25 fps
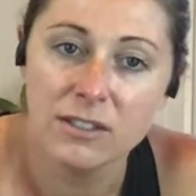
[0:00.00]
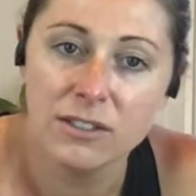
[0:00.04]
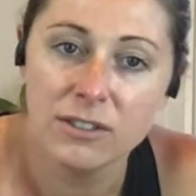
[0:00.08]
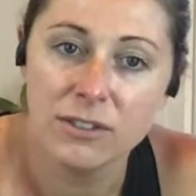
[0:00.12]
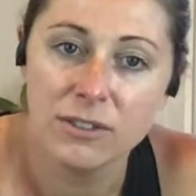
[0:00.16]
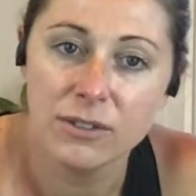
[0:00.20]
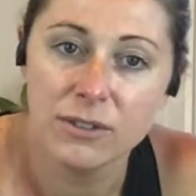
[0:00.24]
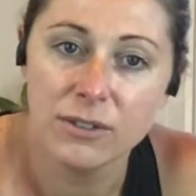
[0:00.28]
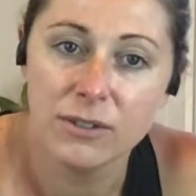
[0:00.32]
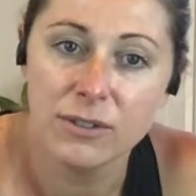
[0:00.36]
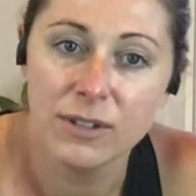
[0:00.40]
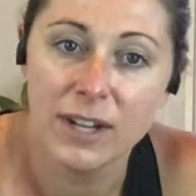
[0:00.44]

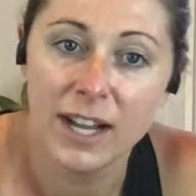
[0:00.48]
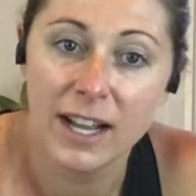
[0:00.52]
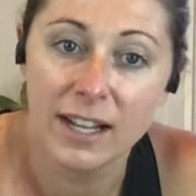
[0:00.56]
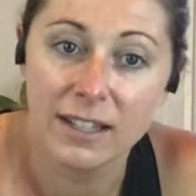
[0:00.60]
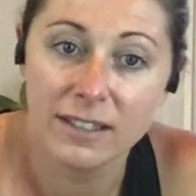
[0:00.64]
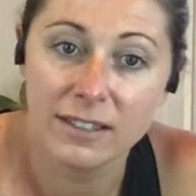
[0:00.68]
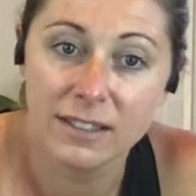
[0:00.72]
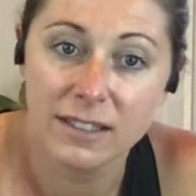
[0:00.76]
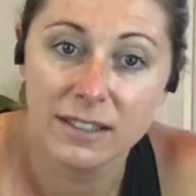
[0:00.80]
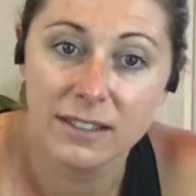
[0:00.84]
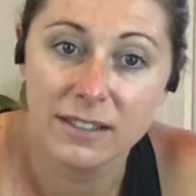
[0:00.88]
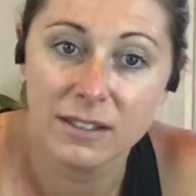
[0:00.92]
to
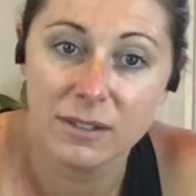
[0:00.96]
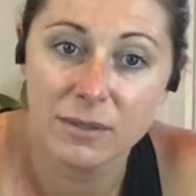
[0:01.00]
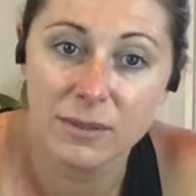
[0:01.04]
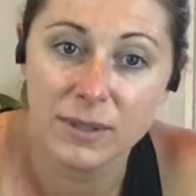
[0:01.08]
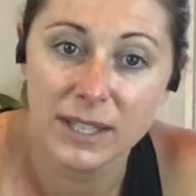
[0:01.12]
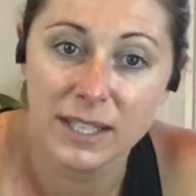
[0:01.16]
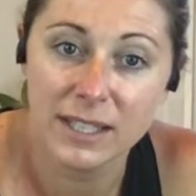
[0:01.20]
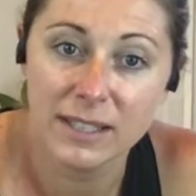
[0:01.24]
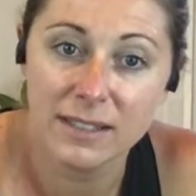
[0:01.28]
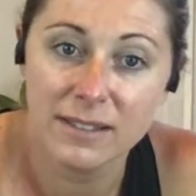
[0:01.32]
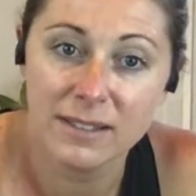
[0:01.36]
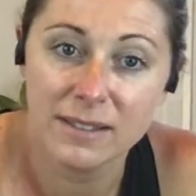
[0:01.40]
access
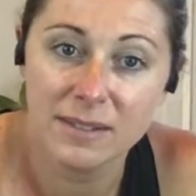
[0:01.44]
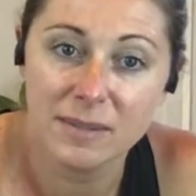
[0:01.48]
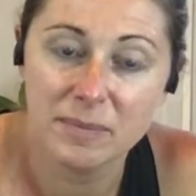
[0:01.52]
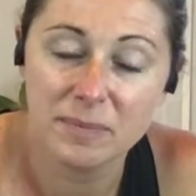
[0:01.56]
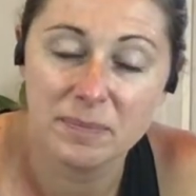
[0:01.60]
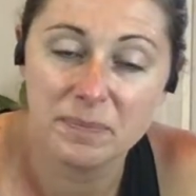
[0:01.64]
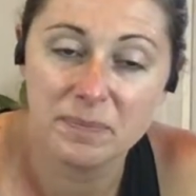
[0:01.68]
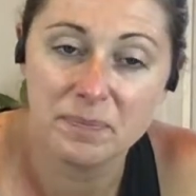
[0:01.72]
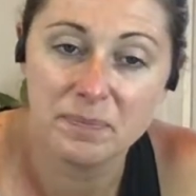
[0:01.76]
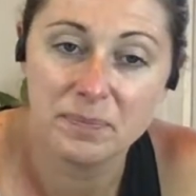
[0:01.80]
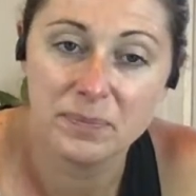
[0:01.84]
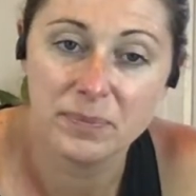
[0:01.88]
the
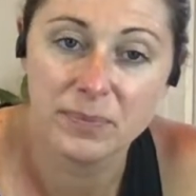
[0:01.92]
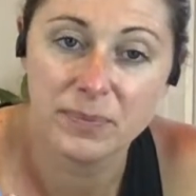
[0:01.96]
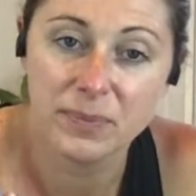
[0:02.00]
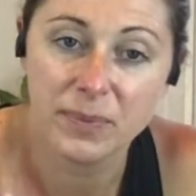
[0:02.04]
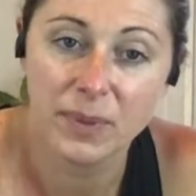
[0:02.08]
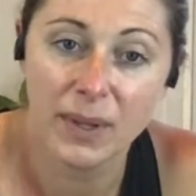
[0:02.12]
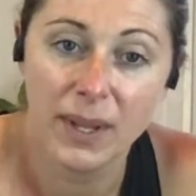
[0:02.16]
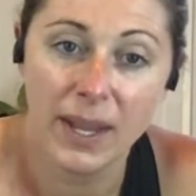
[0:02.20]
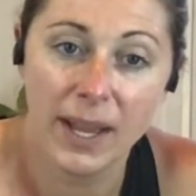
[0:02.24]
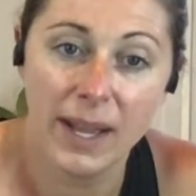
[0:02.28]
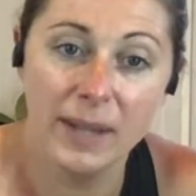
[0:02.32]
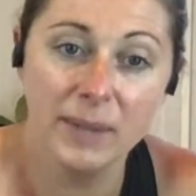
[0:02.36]
release.
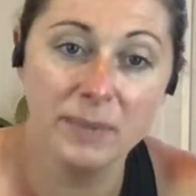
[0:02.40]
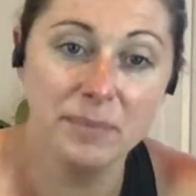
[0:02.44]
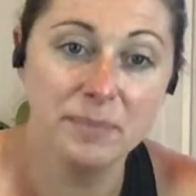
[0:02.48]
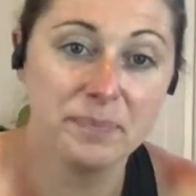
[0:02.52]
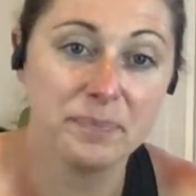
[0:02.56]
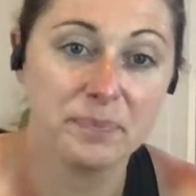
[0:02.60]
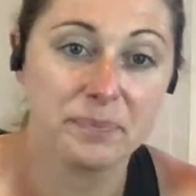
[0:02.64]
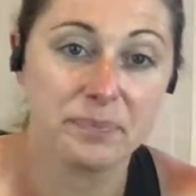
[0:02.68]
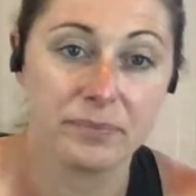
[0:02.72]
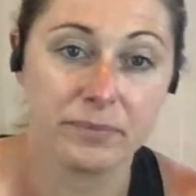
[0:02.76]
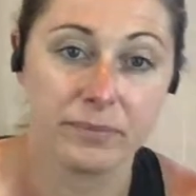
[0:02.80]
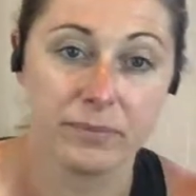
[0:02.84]

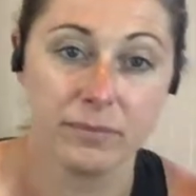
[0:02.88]
Okay?